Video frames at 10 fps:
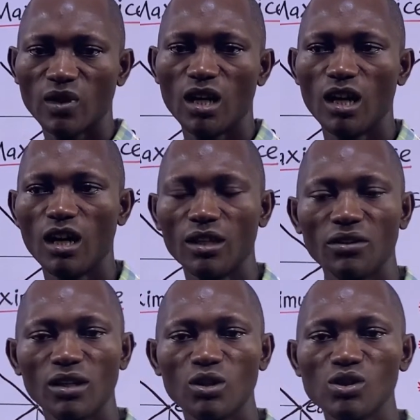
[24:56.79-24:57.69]

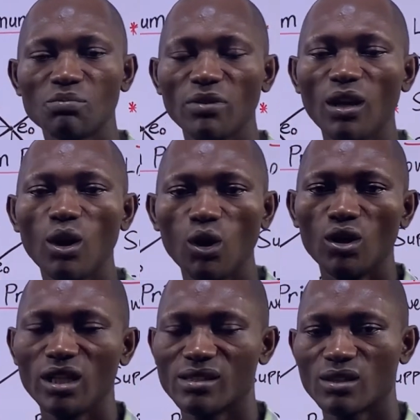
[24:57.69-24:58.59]
the goods below
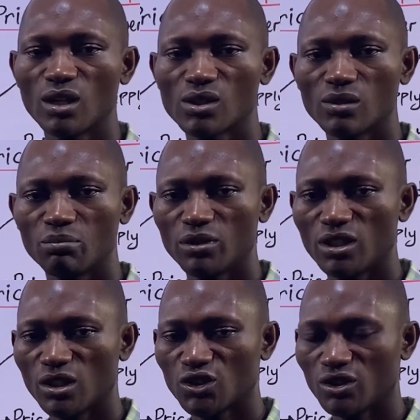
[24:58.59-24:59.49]
its cost of
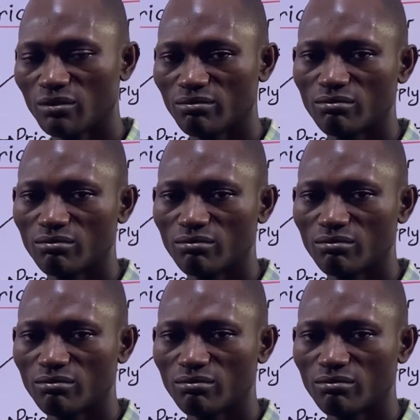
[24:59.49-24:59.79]
production